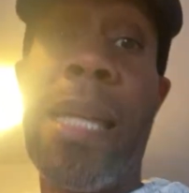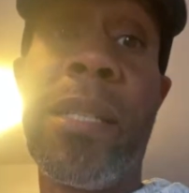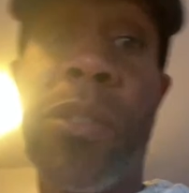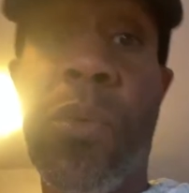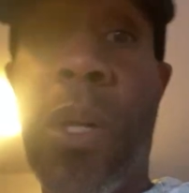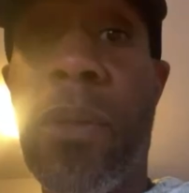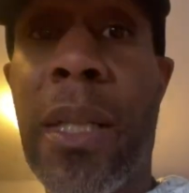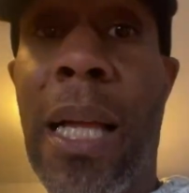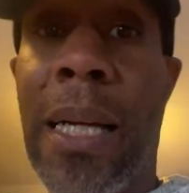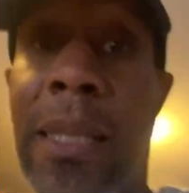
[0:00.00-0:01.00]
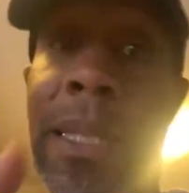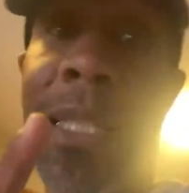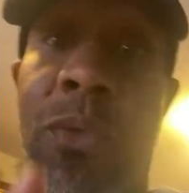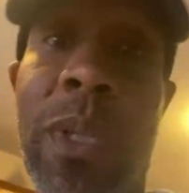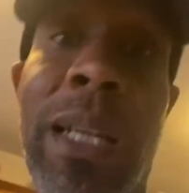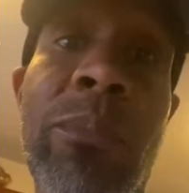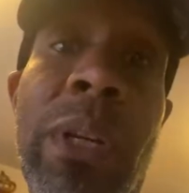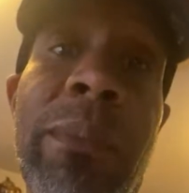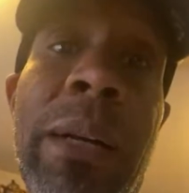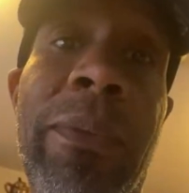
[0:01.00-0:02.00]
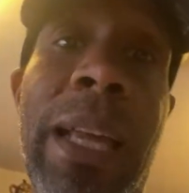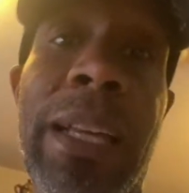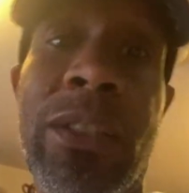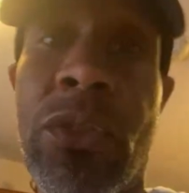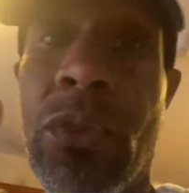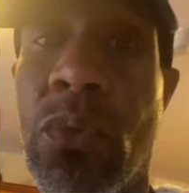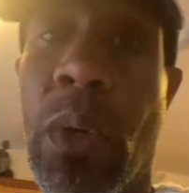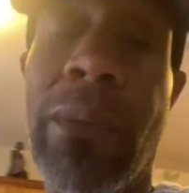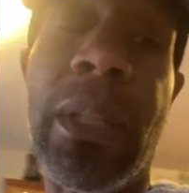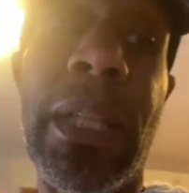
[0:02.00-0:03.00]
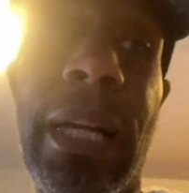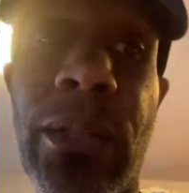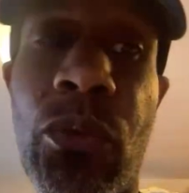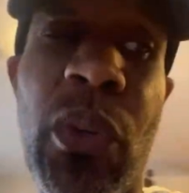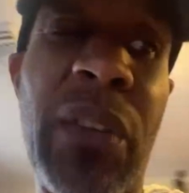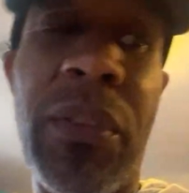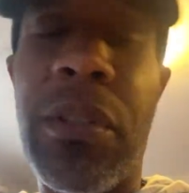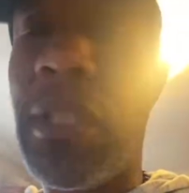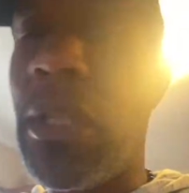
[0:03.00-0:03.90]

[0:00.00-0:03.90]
eat at 12 o'clock. That's when I break my fast. 12 o'clock, 12:30,